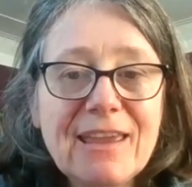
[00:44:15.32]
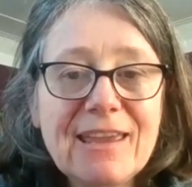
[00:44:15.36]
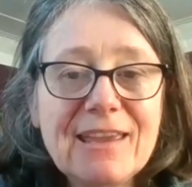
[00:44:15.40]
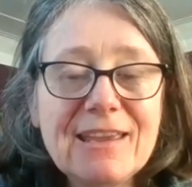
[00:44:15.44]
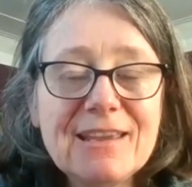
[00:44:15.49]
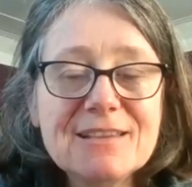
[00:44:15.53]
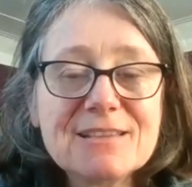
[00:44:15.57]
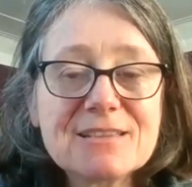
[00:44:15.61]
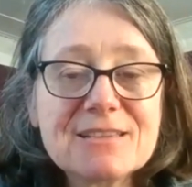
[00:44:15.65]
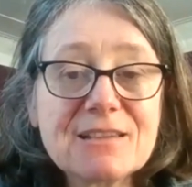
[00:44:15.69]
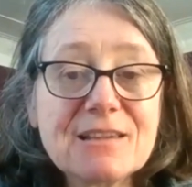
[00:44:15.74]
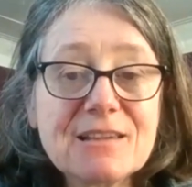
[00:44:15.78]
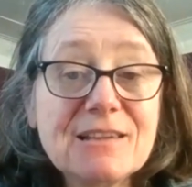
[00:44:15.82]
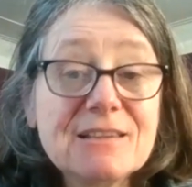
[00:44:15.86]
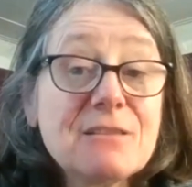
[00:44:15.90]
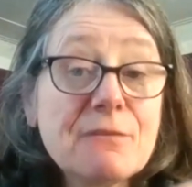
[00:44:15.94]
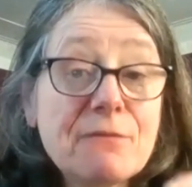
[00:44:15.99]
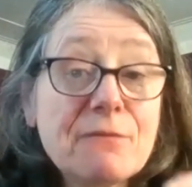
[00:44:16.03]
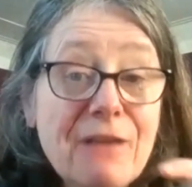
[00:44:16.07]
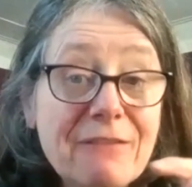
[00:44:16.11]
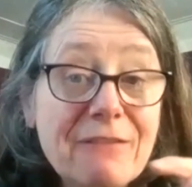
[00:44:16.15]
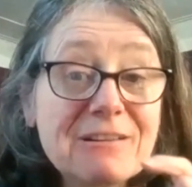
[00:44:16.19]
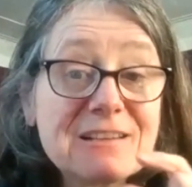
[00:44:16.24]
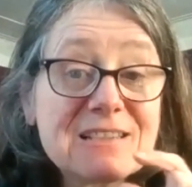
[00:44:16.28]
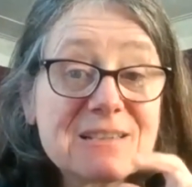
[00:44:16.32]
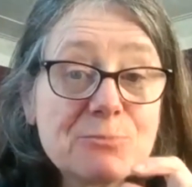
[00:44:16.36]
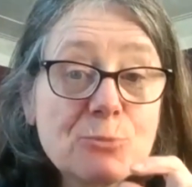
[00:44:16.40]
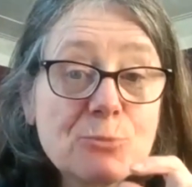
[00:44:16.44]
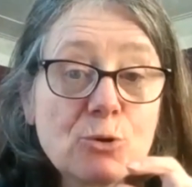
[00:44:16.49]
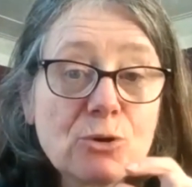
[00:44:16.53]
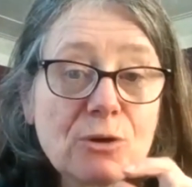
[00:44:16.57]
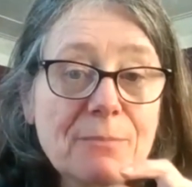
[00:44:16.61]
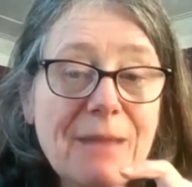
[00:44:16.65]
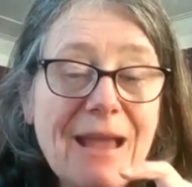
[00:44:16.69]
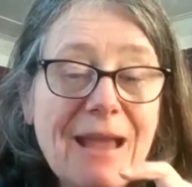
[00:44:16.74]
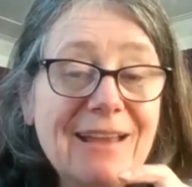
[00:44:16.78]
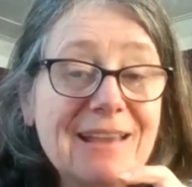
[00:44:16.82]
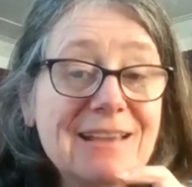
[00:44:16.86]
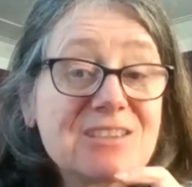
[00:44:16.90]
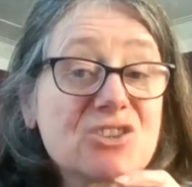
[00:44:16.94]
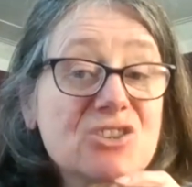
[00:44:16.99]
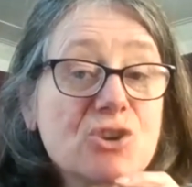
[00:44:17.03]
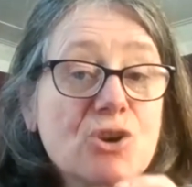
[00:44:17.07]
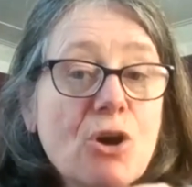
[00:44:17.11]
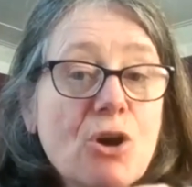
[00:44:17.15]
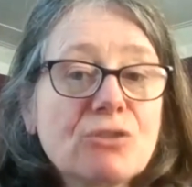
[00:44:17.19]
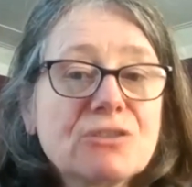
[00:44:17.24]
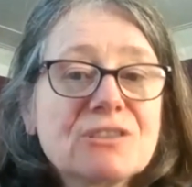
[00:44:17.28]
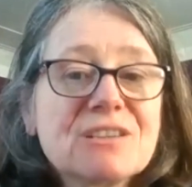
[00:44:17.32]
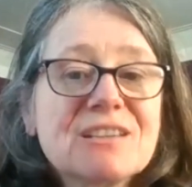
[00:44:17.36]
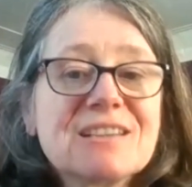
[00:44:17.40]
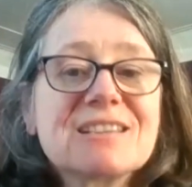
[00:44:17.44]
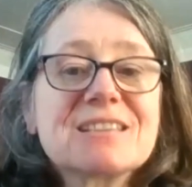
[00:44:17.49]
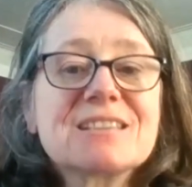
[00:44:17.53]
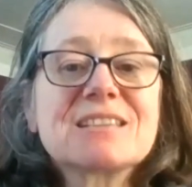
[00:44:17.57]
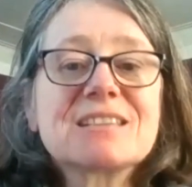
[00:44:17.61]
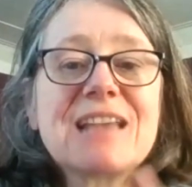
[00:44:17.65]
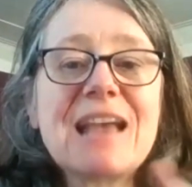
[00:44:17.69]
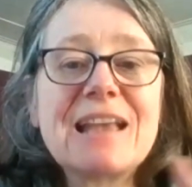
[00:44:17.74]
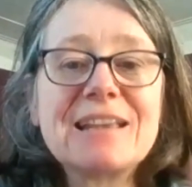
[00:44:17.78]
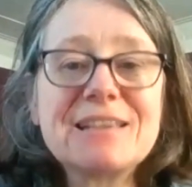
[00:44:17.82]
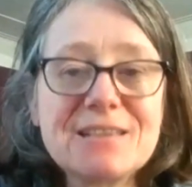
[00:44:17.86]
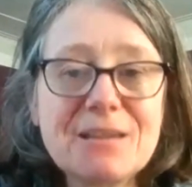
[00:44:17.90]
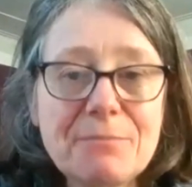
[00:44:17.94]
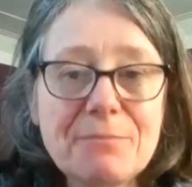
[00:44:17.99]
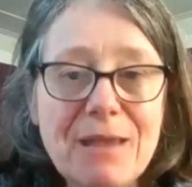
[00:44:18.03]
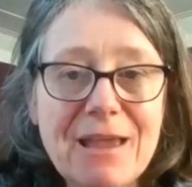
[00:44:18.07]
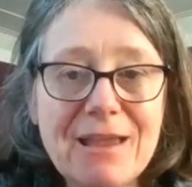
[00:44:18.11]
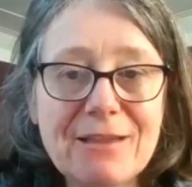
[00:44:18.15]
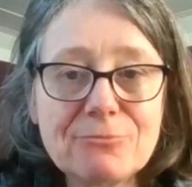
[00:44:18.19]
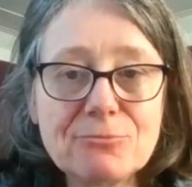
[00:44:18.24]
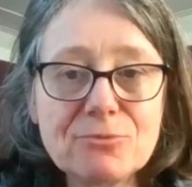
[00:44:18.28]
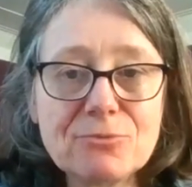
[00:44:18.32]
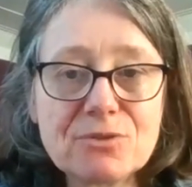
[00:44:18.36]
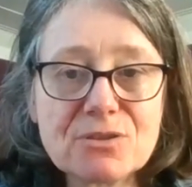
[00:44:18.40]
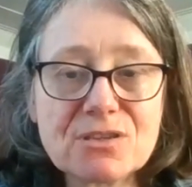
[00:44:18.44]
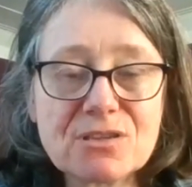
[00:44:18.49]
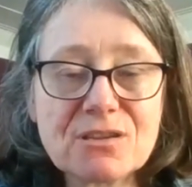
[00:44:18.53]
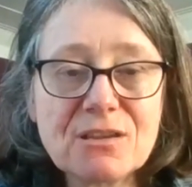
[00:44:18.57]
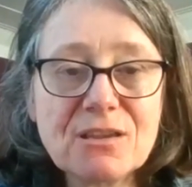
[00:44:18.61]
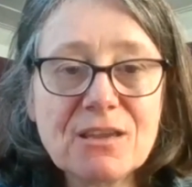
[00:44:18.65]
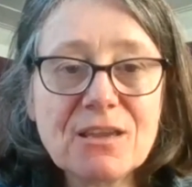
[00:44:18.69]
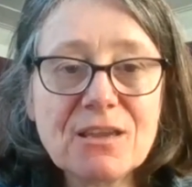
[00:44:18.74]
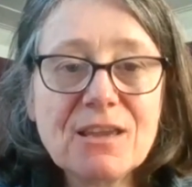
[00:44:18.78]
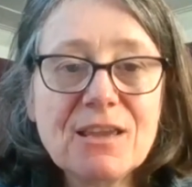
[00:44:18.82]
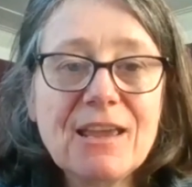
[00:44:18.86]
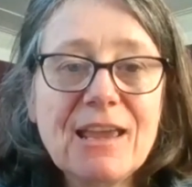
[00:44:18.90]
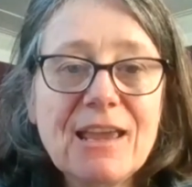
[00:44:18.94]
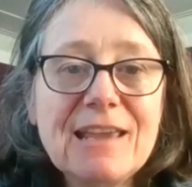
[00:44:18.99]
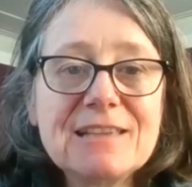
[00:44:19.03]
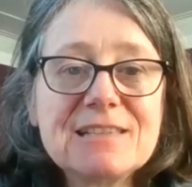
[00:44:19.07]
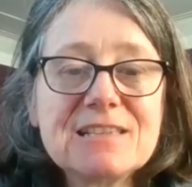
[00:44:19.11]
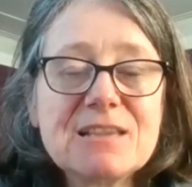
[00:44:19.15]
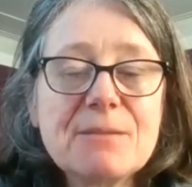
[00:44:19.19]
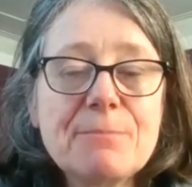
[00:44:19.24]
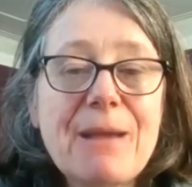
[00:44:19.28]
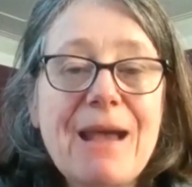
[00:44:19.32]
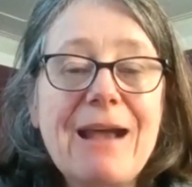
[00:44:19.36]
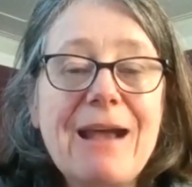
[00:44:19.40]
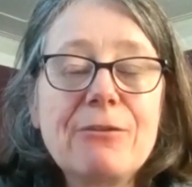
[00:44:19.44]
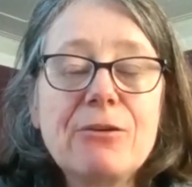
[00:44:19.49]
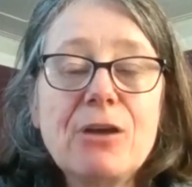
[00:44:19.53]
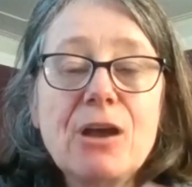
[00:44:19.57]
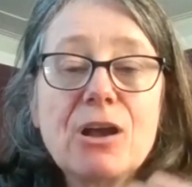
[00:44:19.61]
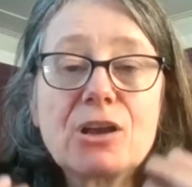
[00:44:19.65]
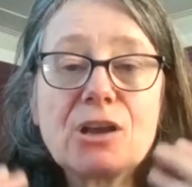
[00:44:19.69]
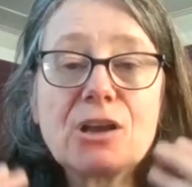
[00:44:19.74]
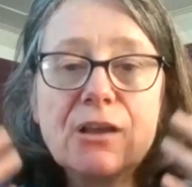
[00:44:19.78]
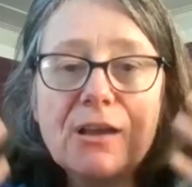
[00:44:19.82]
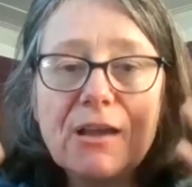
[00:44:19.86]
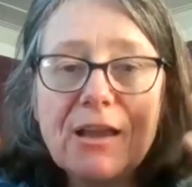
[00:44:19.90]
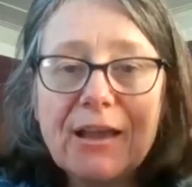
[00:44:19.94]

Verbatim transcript: is is a very small amount it's not a set amount it's about a,